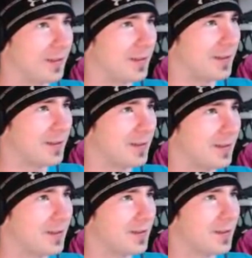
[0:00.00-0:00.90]

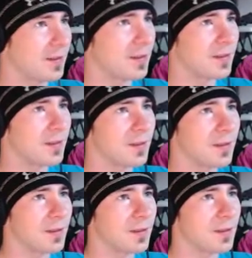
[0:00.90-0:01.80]

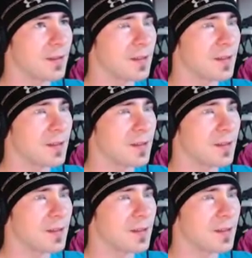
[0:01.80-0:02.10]
(no one is talking)